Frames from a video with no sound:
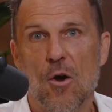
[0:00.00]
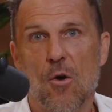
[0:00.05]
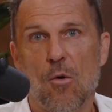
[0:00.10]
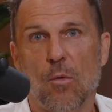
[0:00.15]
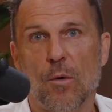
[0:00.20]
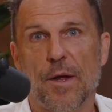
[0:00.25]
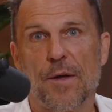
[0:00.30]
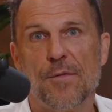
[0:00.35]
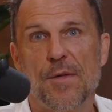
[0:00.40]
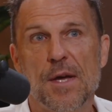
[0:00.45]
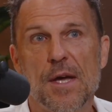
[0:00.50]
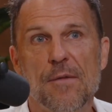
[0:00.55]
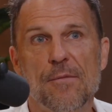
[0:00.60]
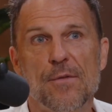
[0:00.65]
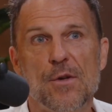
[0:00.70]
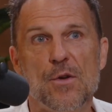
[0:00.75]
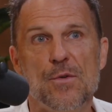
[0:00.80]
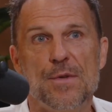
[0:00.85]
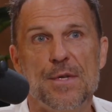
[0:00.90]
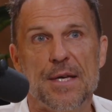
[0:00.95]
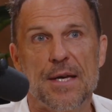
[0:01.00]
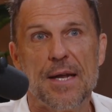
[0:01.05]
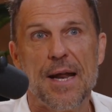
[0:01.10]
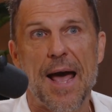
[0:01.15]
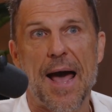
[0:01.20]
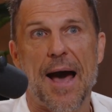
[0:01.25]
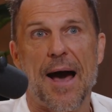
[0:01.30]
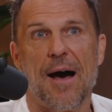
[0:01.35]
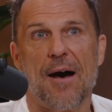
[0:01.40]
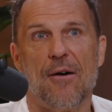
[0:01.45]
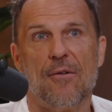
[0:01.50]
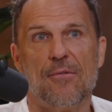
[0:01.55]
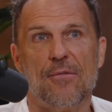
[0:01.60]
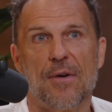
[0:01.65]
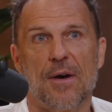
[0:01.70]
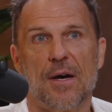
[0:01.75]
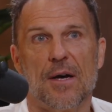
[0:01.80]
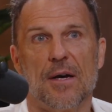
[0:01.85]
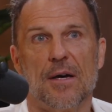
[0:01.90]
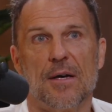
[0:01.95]
Well, I think if you did have
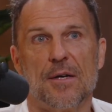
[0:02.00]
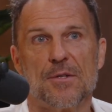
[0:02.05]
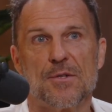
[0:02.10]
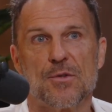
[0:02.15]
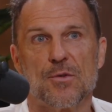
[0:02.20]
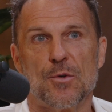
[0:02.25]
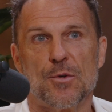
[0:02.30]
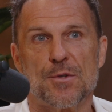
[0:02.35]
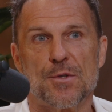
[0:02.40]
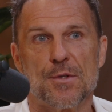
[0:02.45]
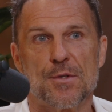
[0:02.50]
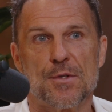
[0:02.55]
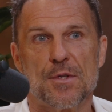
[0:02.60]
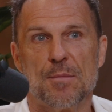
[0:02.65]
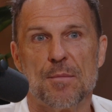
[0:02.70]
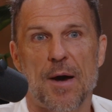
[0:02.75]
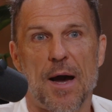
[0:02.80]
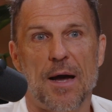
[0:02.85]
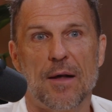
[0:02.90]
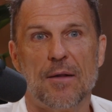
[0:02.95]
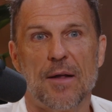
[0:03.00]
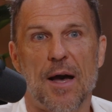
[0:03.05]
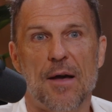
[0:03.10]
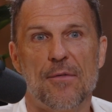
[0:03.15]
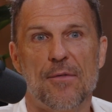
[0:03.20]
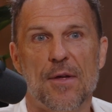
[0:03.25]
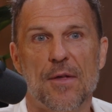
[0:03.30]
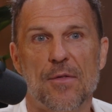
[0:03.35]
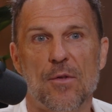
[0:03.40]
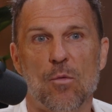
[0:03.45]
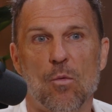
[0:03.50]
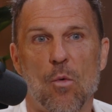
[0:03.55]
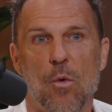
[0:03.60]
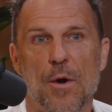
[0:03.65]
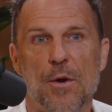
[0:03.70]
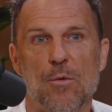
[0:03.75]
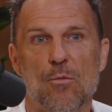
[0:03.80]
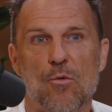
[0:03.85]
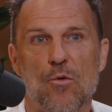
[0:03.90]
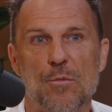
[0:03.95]
a school system, I think the
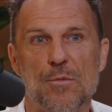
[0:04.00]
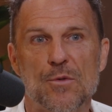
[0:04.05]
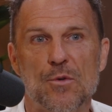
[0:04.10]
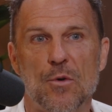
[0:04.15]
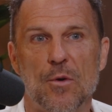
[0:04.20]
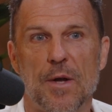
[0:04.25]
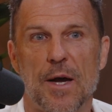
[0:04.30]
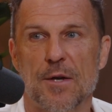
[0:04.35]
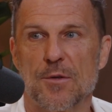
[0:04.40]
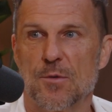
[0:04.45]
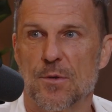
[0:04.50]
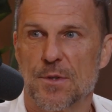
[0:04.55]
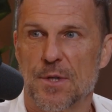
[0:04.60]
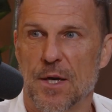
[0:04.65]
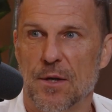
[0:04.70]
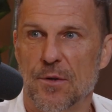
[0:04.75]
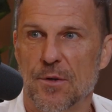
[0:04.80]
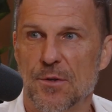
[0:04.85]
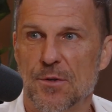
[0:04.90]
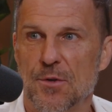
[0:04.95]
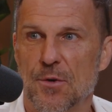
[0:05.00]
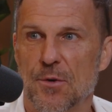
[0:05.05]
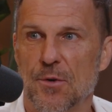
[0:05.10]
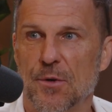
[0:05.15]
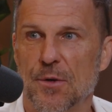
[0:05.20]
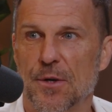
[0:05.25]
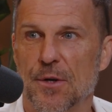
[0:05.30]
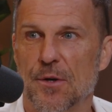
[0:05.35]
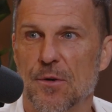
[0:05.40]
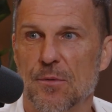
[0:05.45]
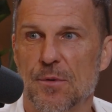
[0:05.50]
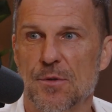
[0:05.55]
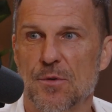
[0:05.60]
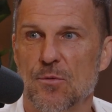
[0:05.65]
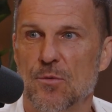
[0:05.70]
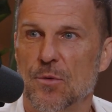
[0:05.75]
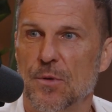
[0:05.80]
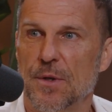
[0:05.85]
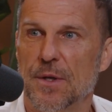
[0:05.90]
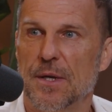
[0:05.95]
one-room schoolhouse, which I alluded to earlier, was a
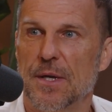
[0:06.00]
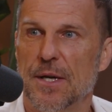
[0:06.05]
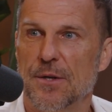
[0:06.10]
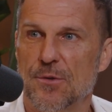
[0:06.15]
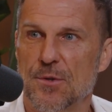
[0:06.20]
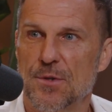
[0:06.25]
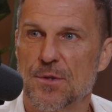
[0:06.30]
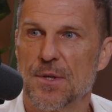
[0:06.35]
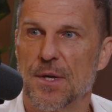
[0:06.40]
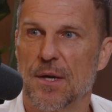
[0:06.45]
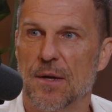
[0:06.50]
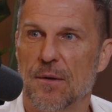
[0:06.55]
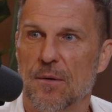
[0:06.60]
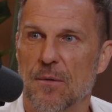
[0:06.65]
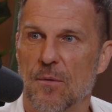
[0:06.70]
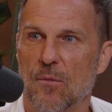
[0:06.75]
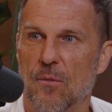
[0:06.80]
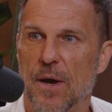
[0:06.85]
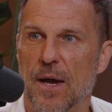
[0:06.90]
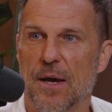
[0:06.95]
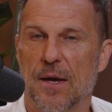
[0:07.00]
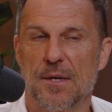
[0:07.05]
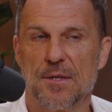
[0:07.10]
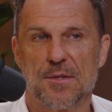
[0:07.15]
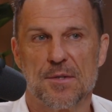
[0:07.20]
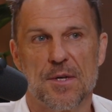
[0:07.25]
really interesting way.